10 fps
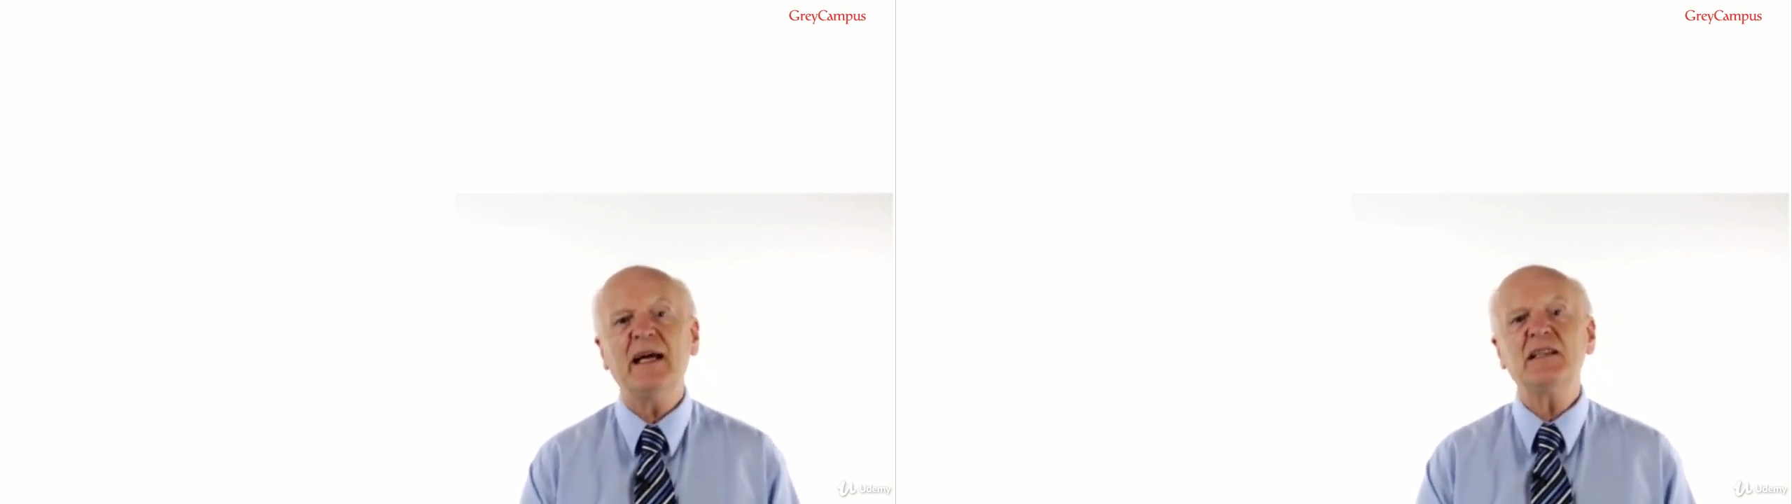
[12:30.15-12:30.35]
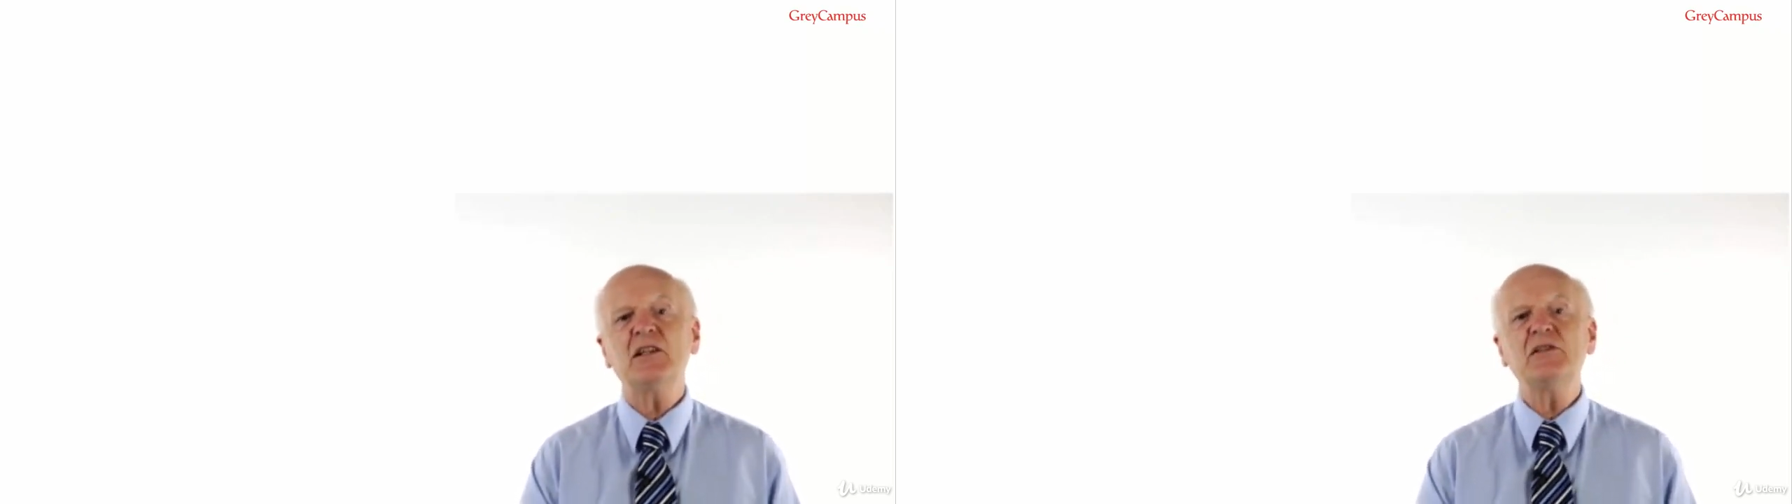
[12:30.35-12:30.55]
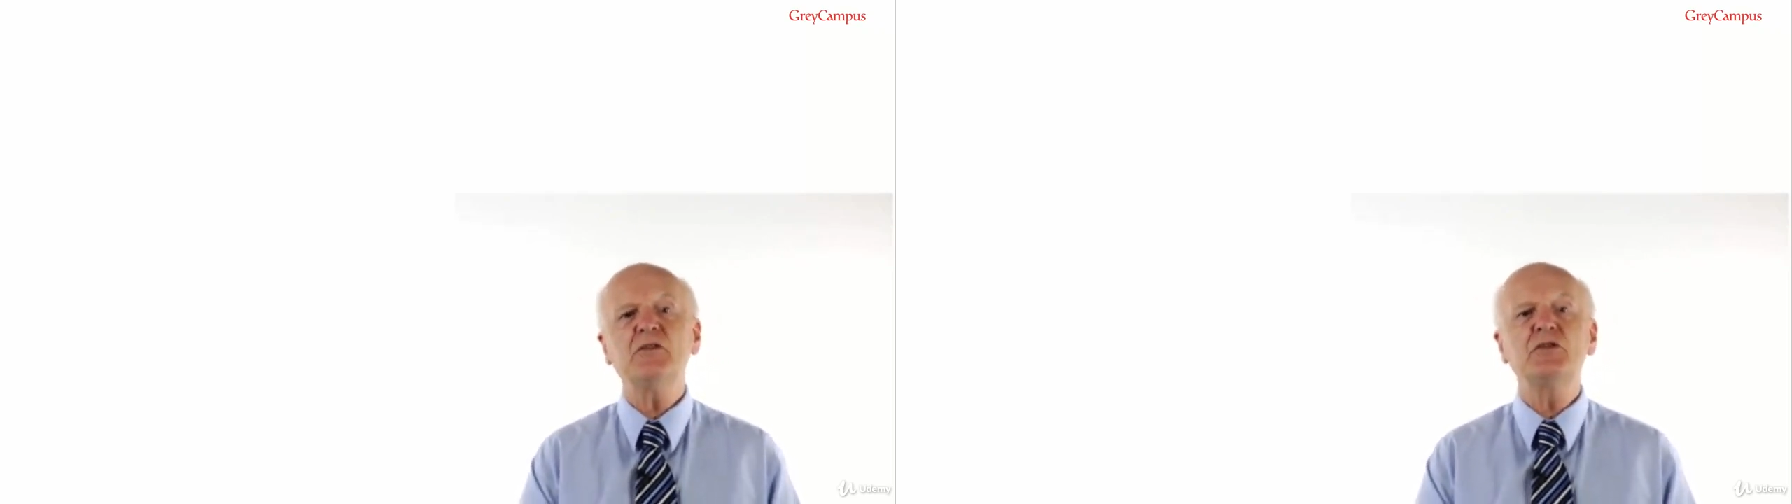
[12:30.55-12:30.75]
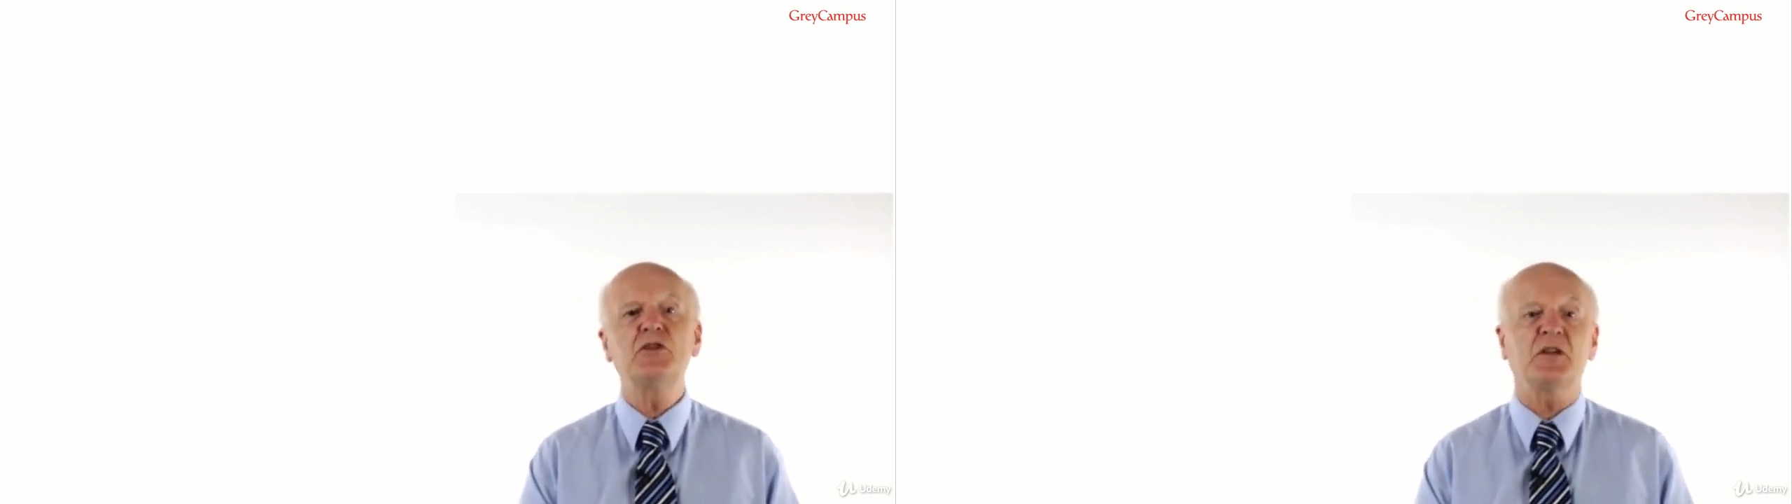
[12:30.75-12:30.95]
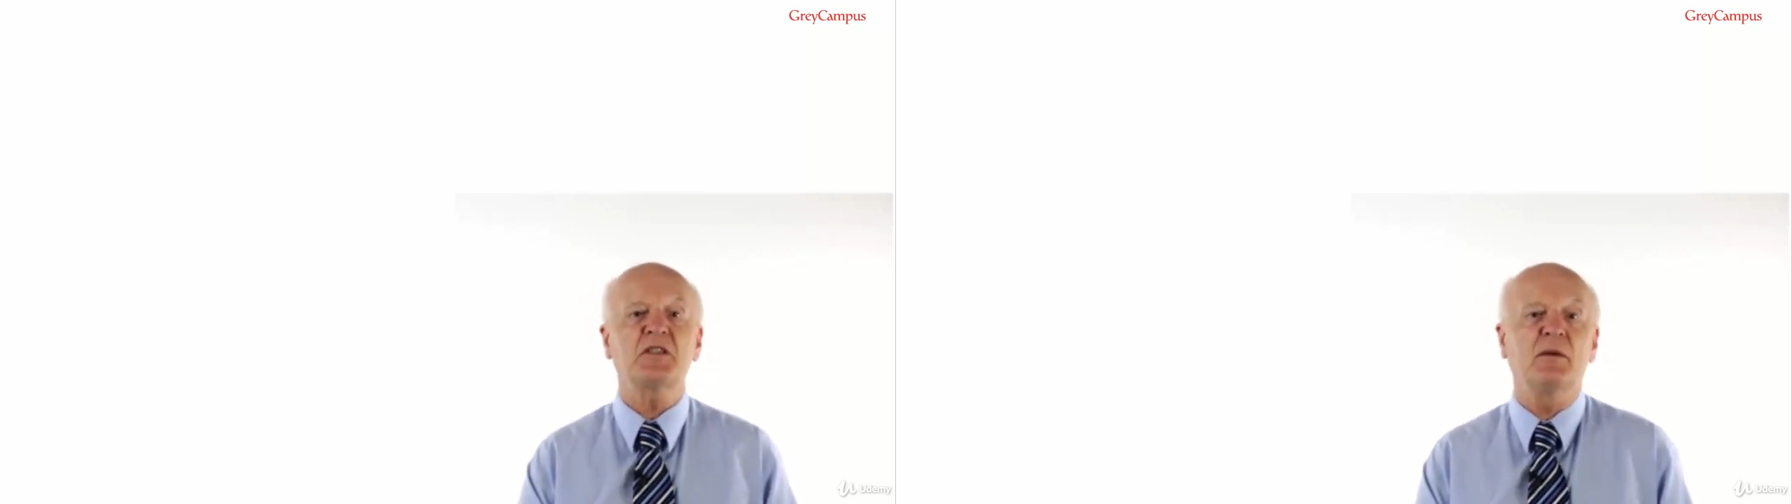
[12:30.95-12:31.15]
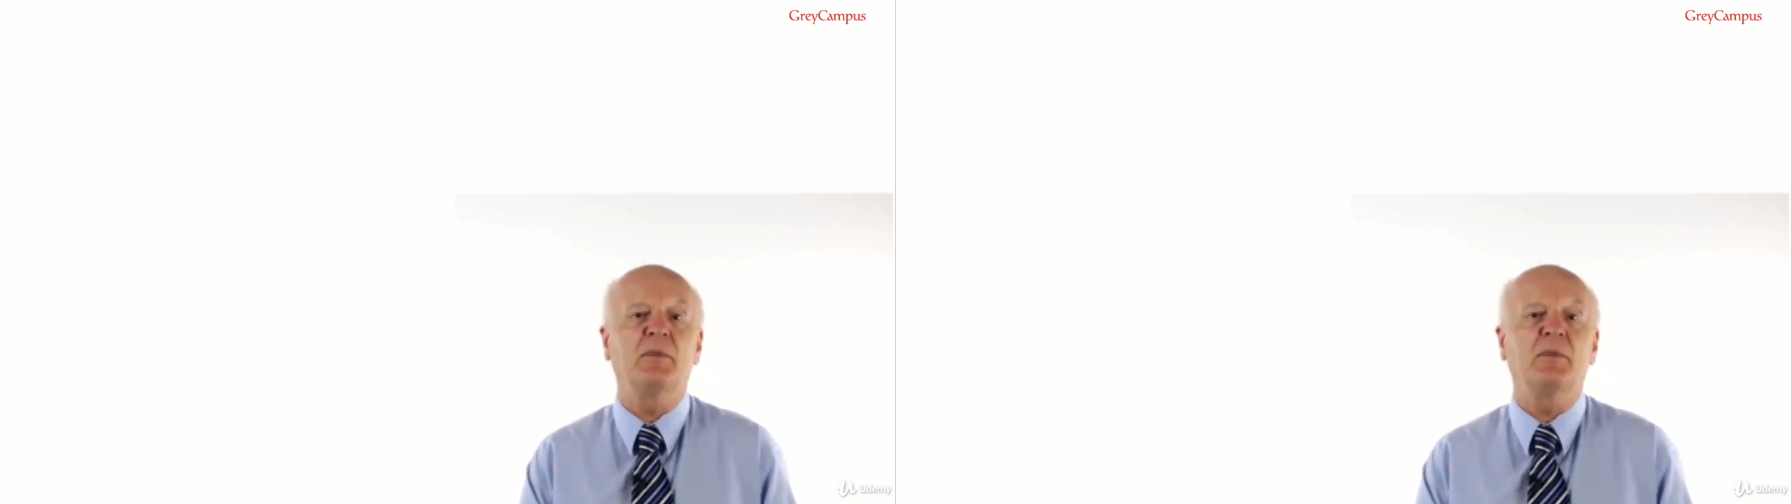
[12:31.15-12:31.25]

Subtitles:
until you're just